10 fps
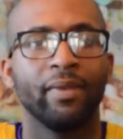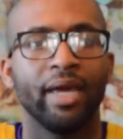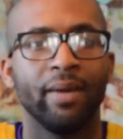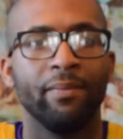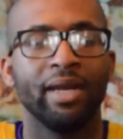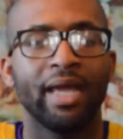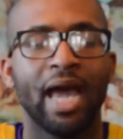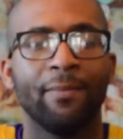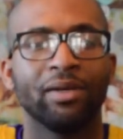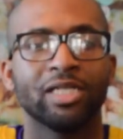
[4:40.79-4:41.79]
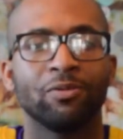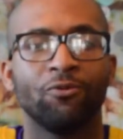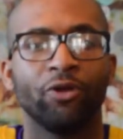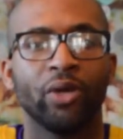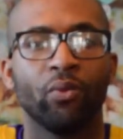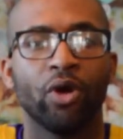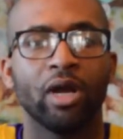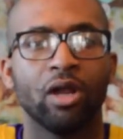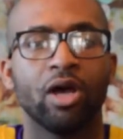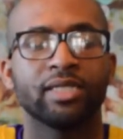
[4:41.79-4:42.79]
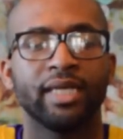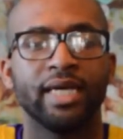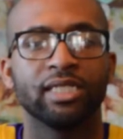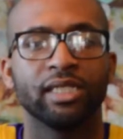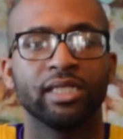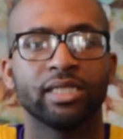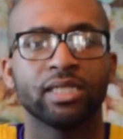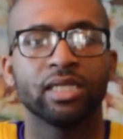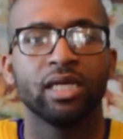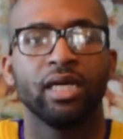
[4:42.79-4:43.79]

in Minneapolis before they were in Los Angeles.